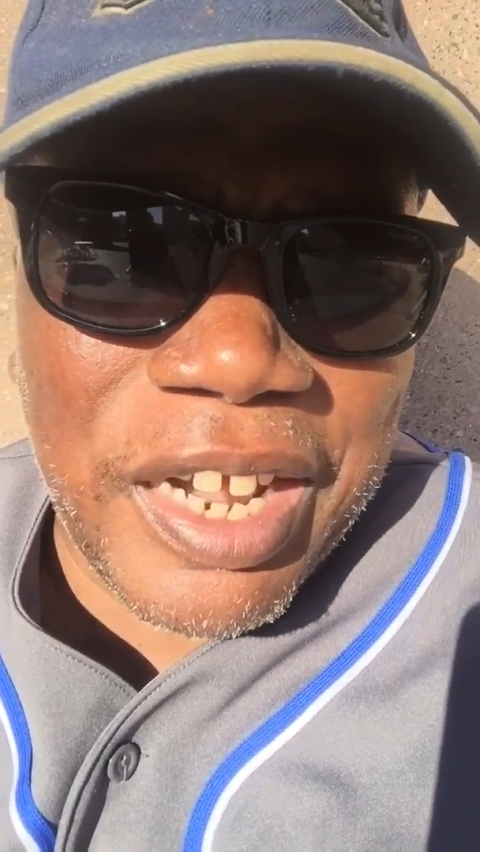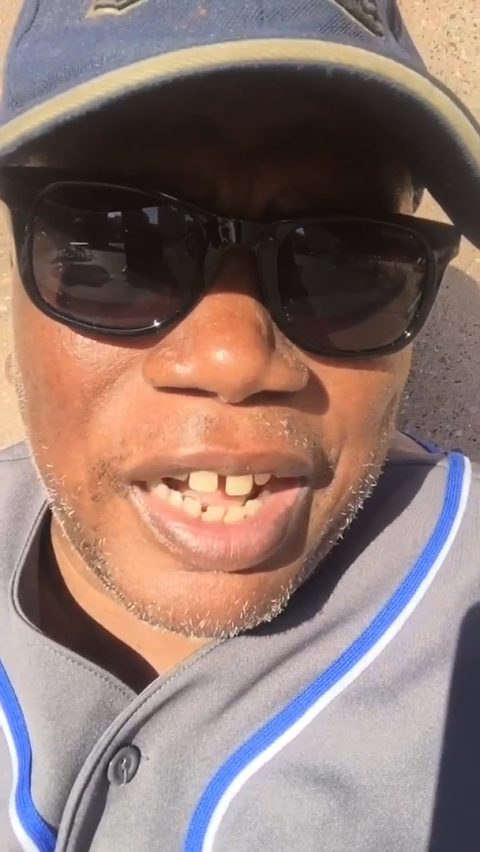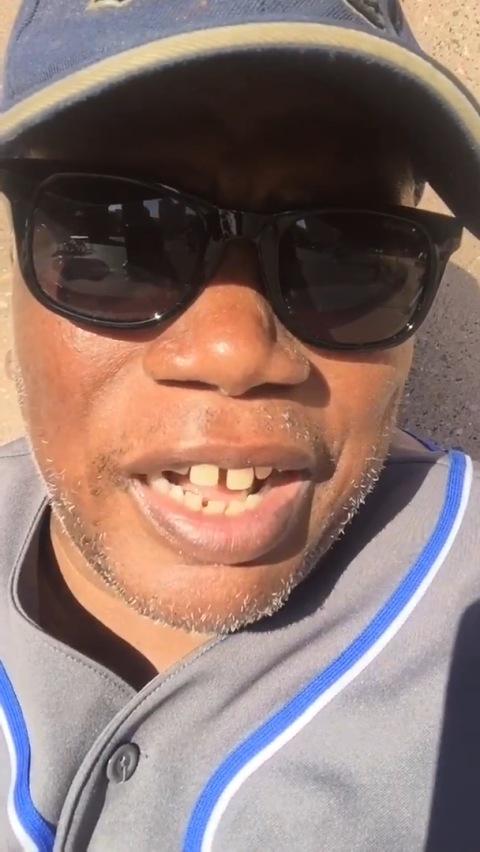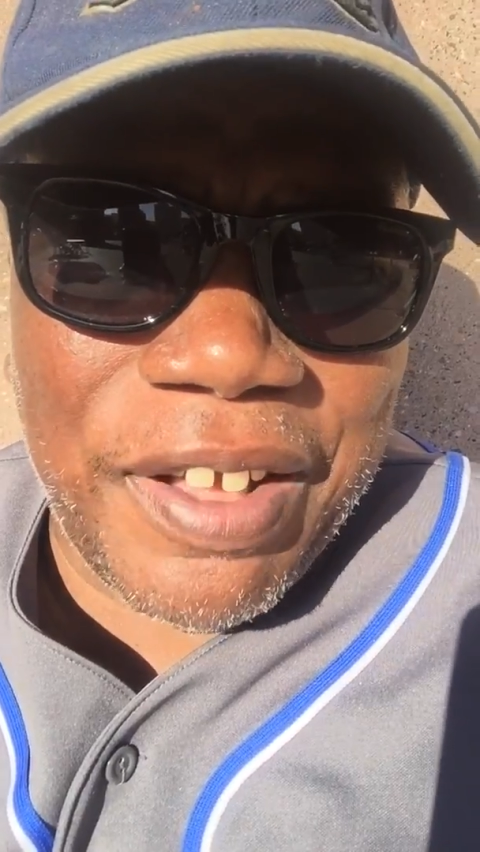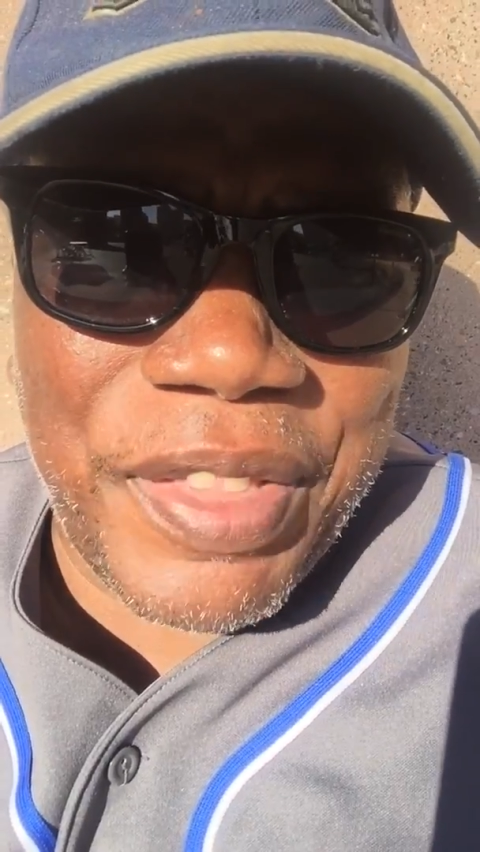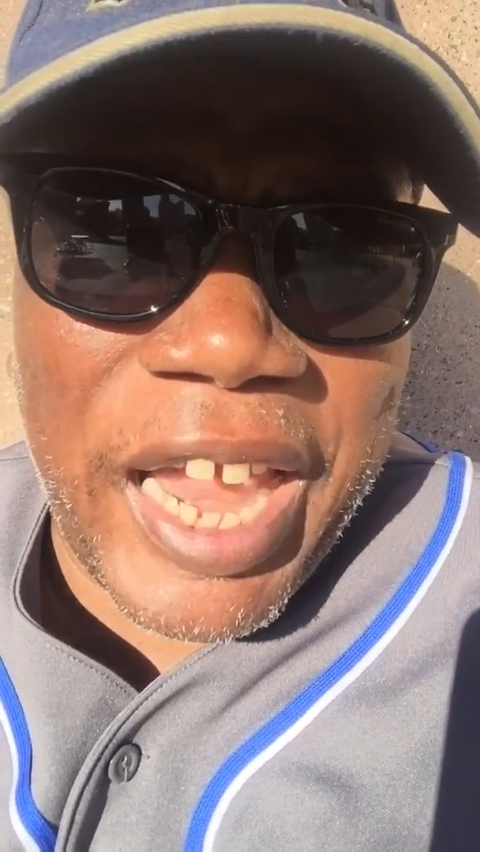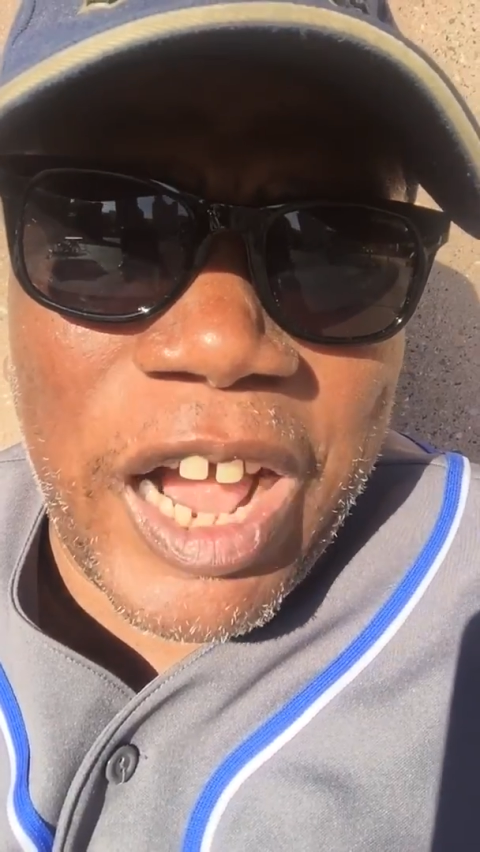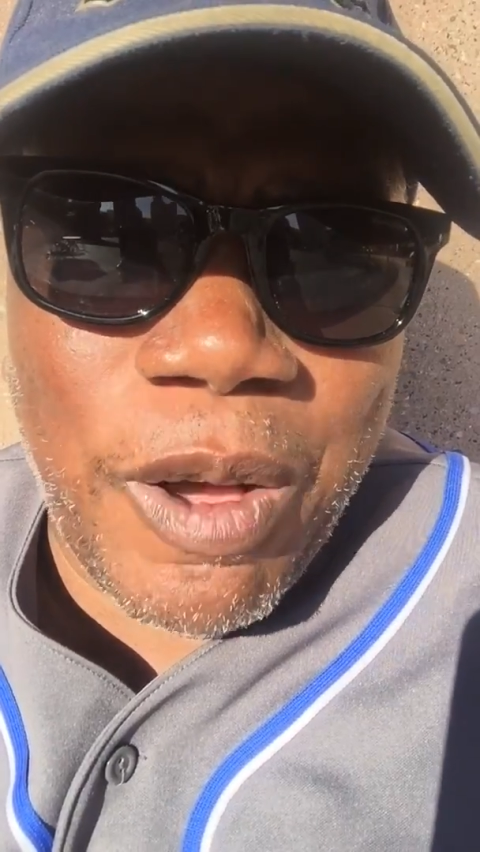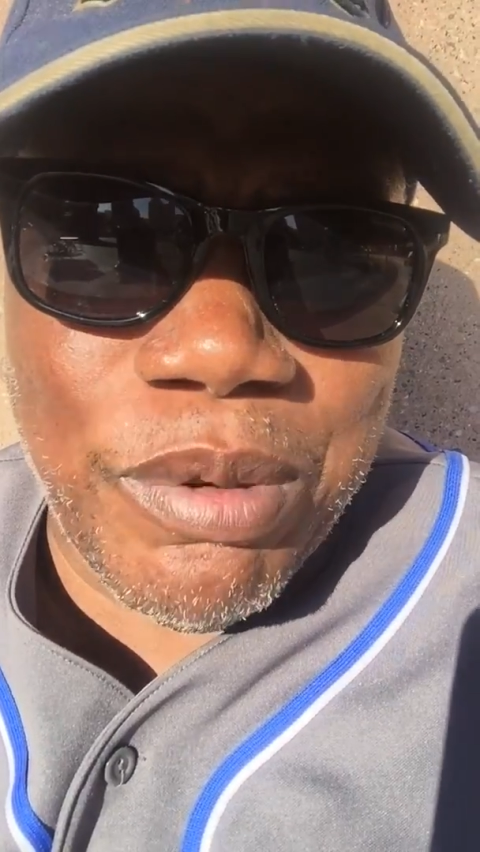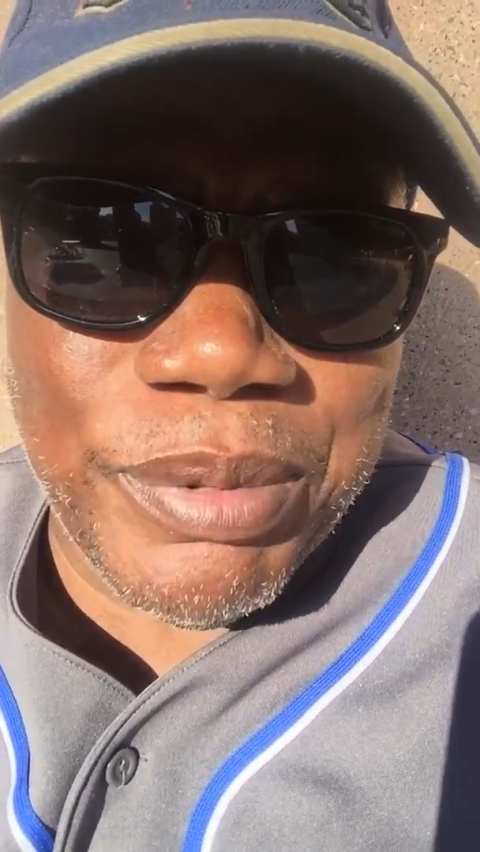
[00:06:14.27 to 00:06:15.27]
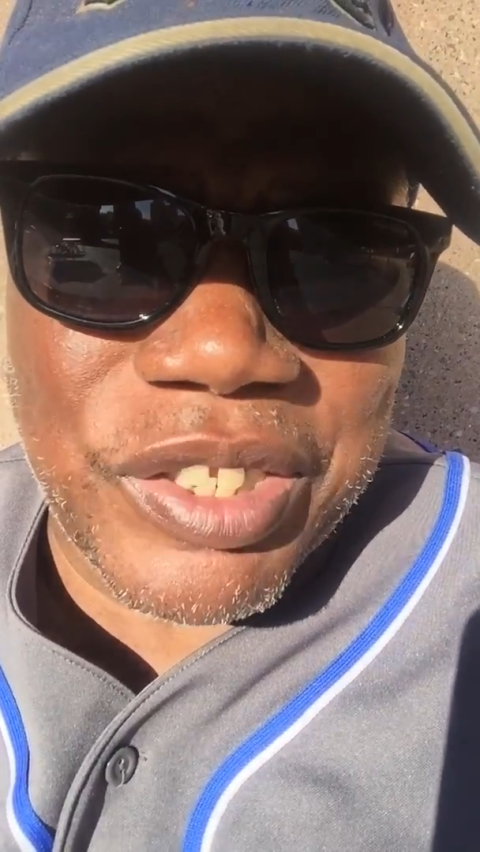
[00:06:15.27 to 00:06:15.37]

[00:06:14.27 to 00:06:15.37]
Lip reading: The album